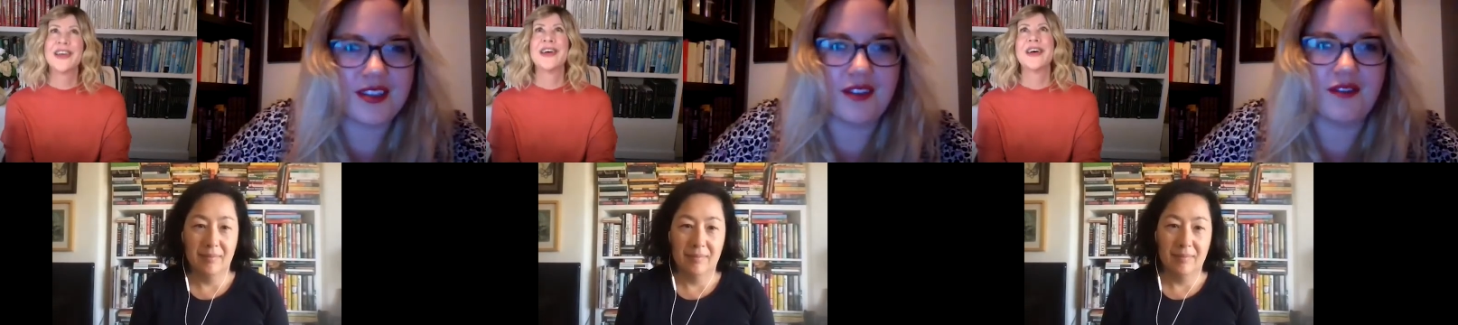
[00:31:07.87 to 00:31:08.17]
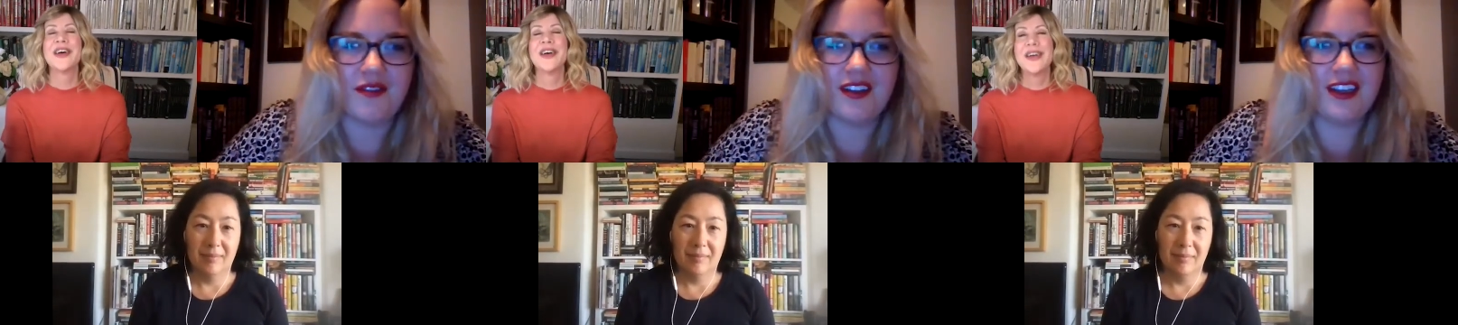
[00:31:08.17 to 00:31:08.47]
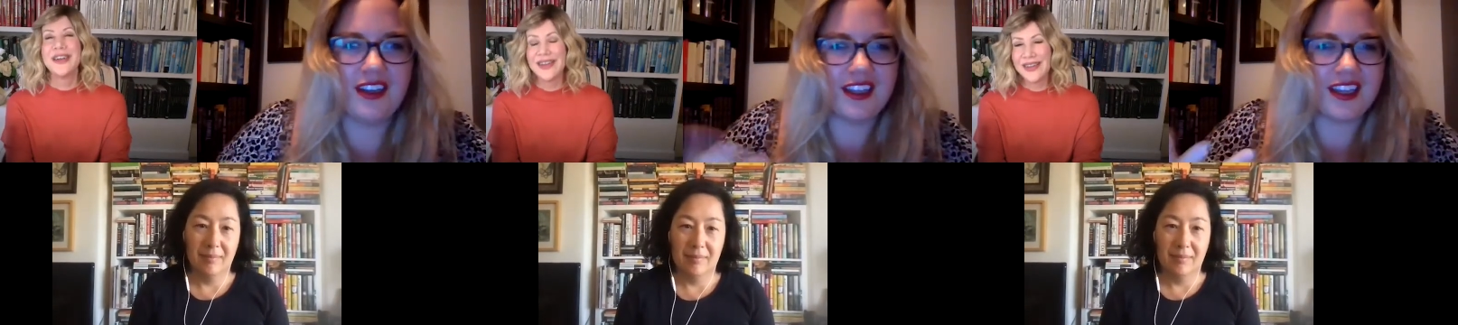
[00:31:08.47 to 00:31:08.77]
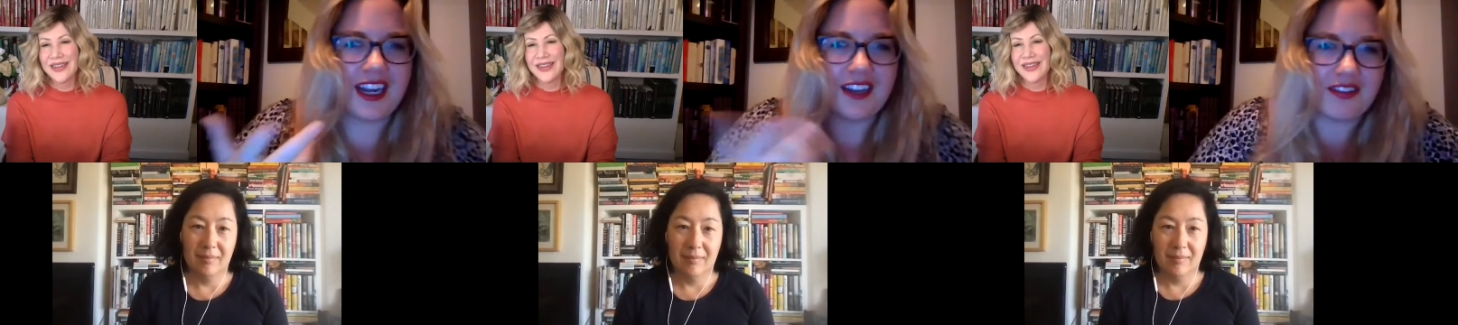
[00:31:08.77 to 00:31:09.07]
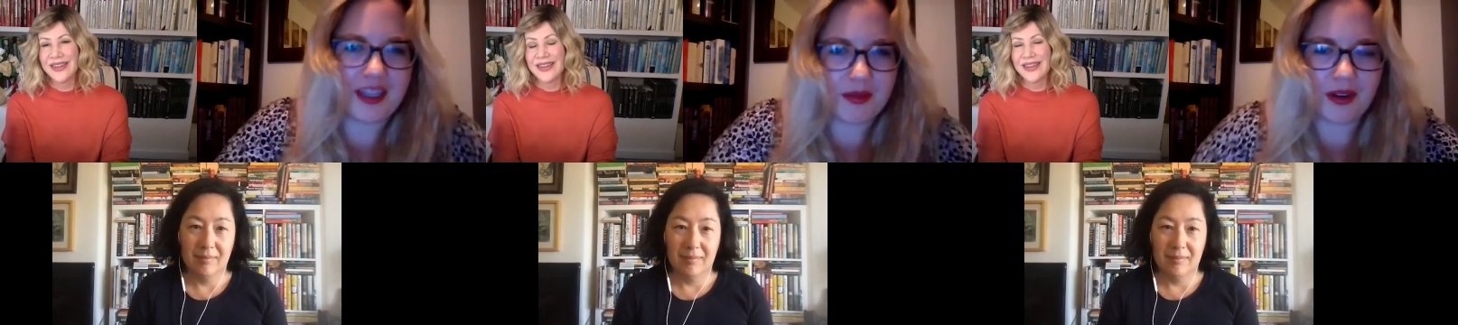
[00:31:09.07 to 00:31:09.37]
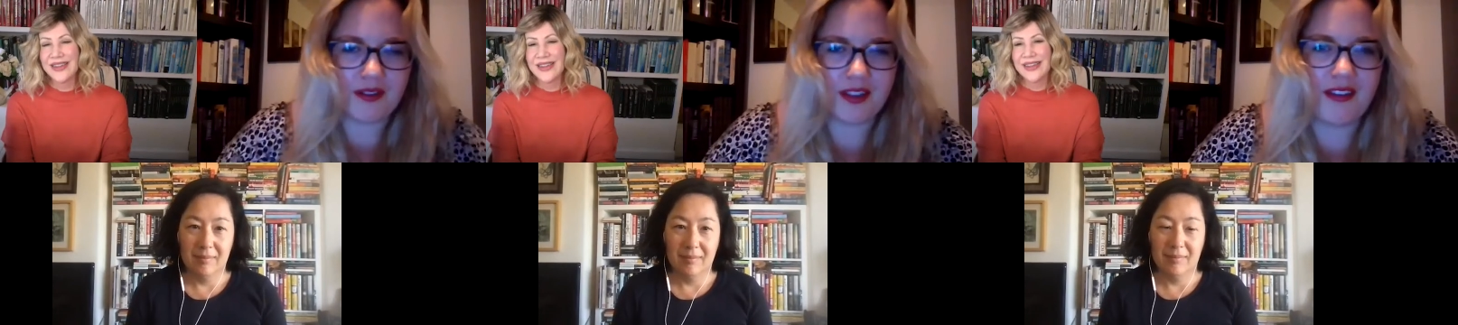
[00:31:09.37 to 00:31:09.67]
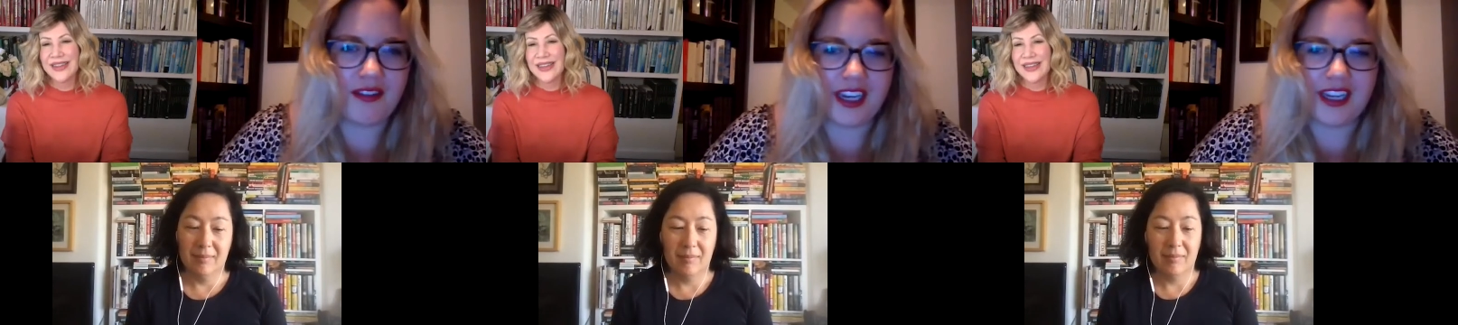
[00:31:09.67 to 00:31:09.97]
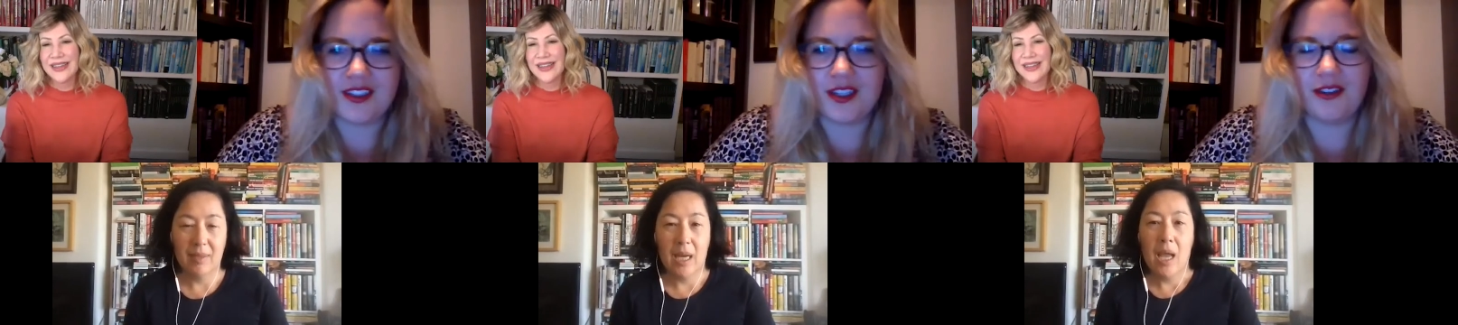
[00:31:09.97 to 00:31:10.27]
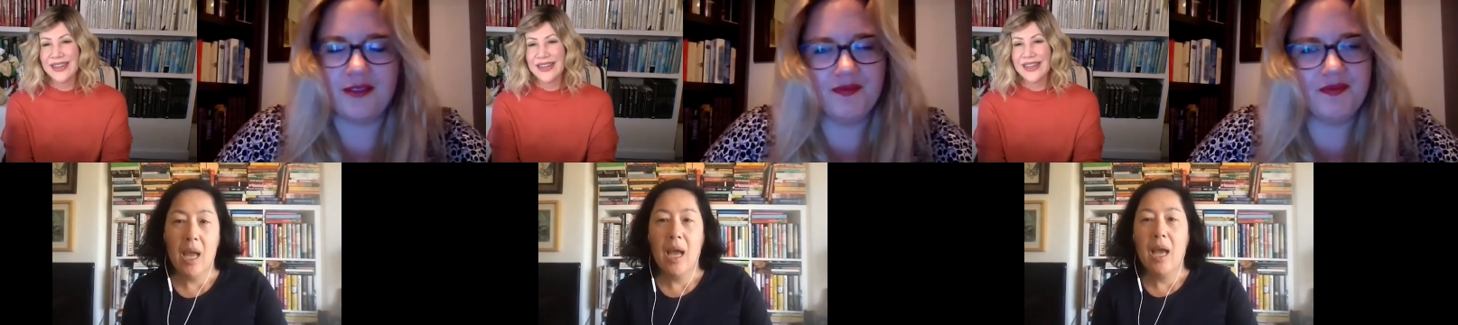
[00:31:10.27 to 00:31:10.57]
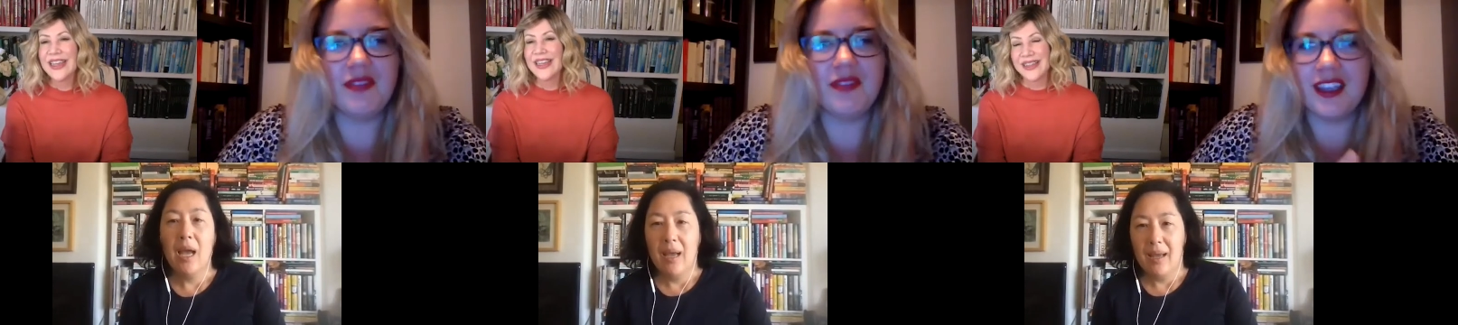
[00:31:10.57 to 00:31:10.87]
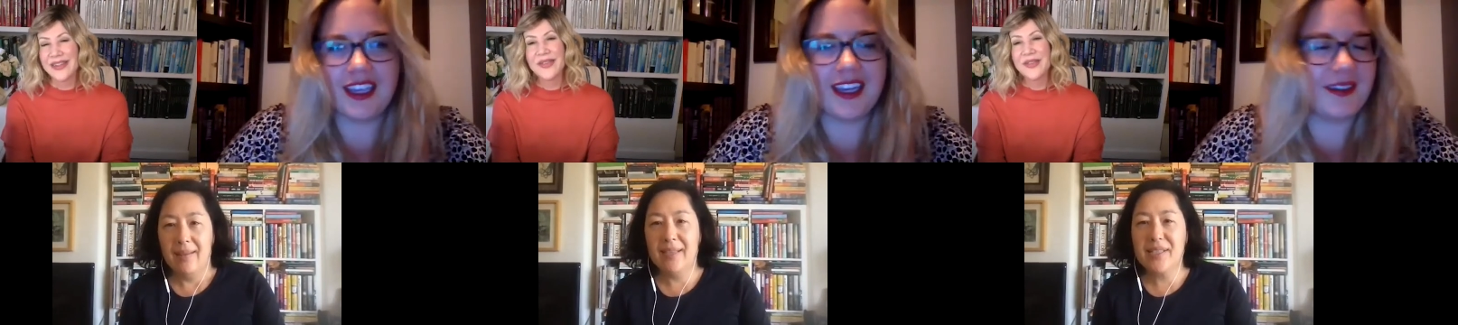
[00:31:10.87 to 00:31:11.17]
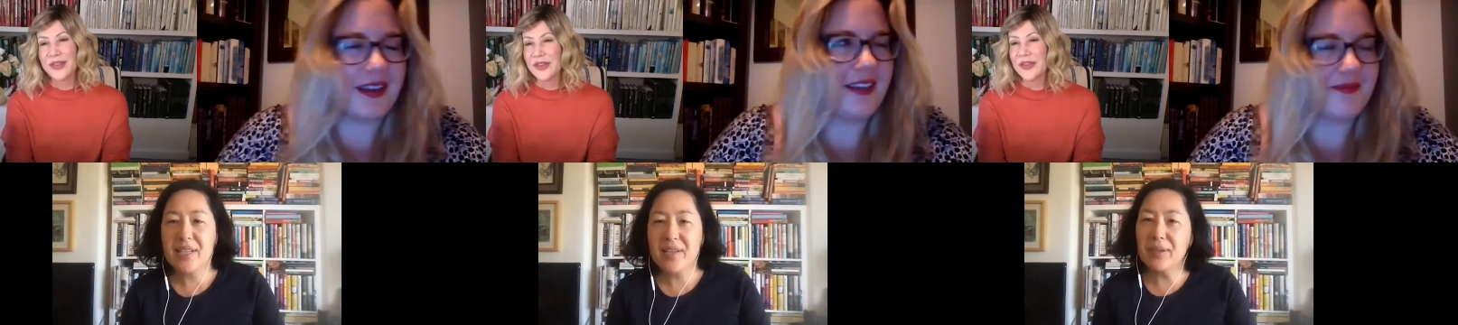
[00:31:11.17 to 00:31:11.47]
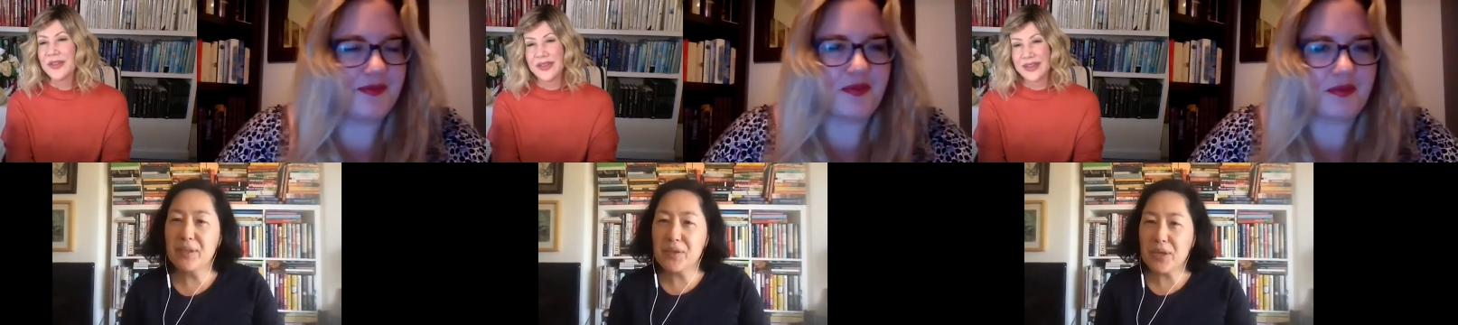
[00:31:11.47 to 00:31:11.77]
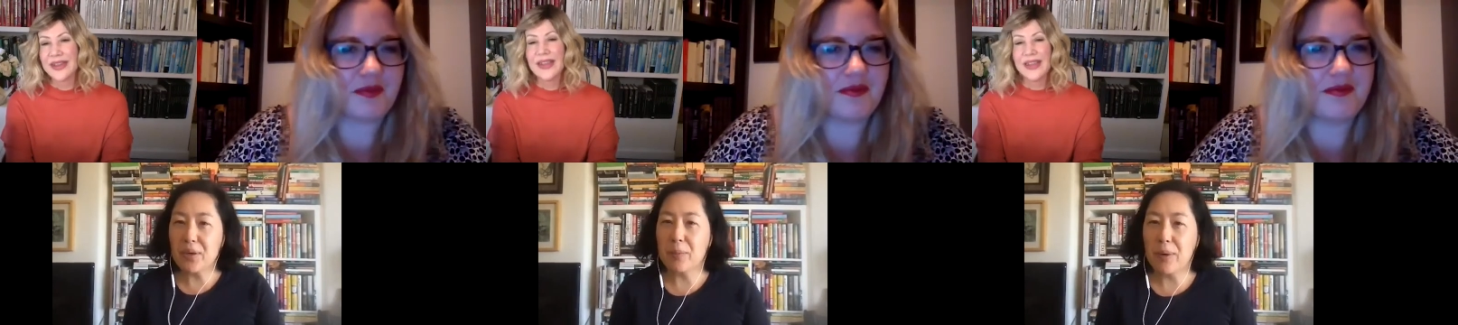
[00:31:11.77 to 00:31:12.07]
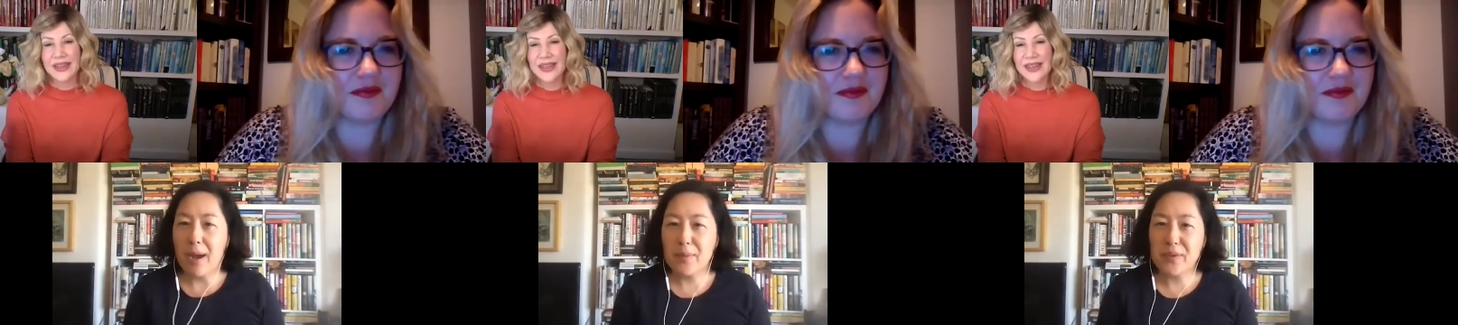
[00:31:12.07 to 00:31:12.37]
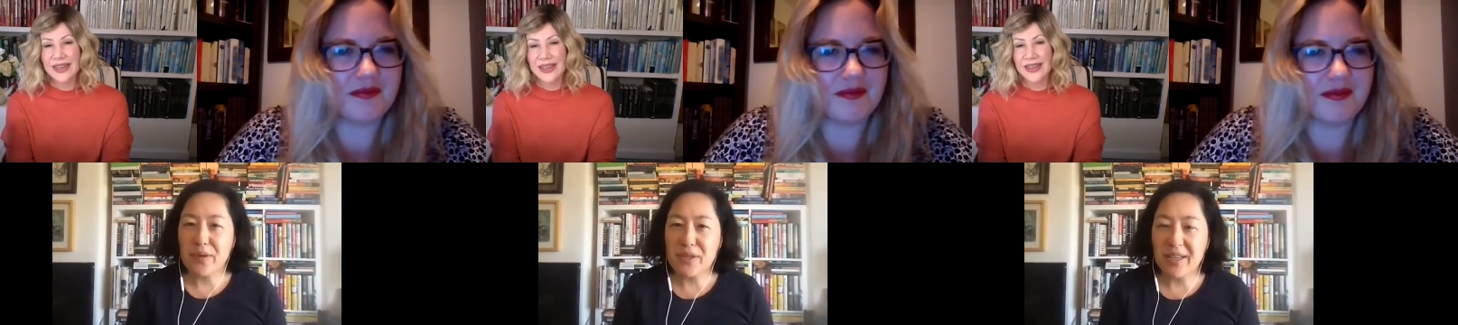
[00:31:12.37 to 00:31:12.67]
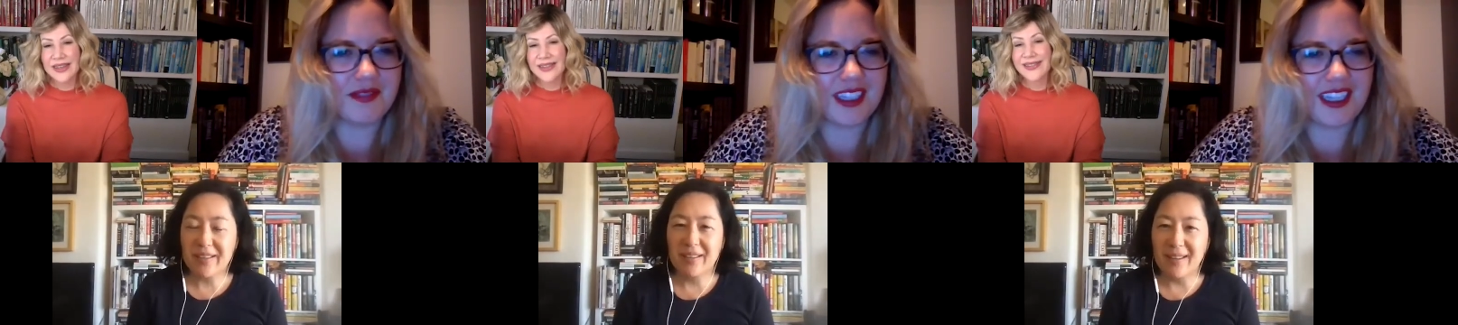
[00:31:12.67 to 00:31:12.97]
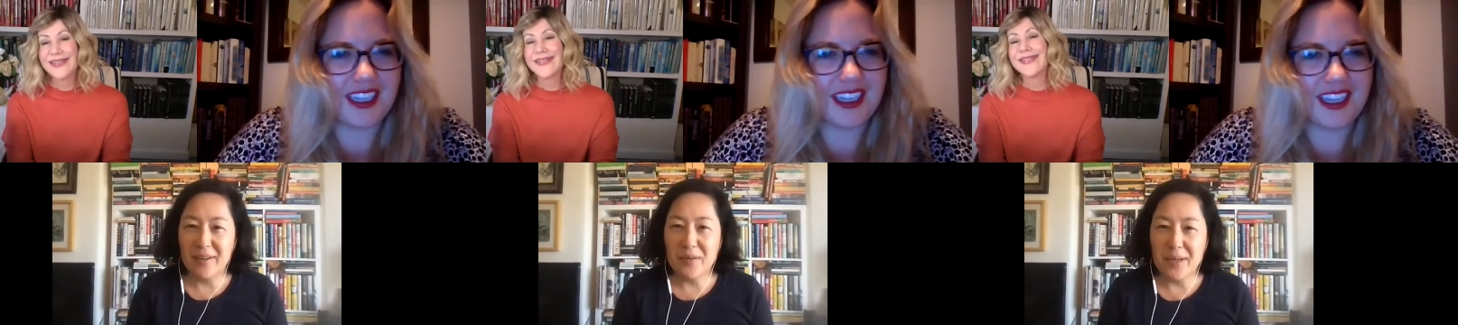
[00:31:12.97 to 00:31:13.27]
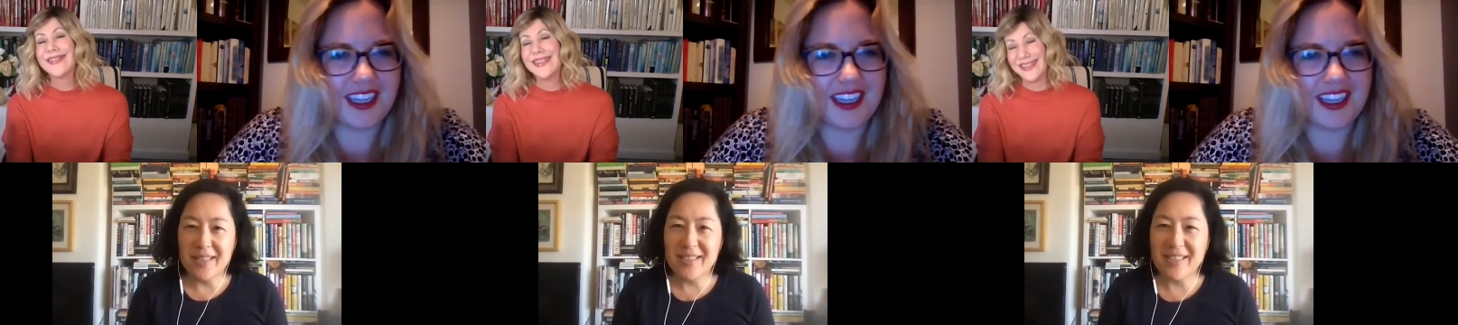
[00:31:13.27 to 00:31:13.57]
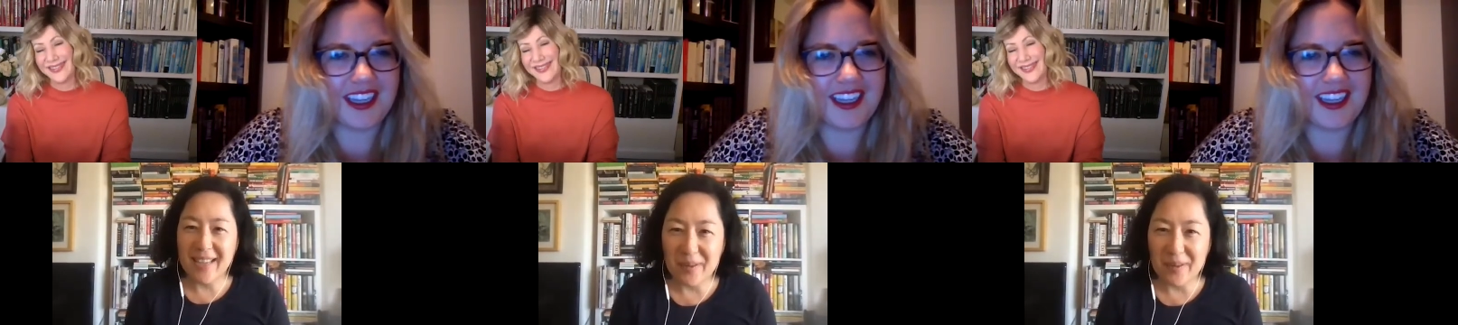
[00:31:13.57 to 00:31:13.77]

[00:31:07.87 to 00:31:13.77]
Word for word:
Speaker 1: mm-hmm. of the kind of labor of love in it so
Speaker 2: and yeah. let's give Lucy her props for a second. I don't want us to get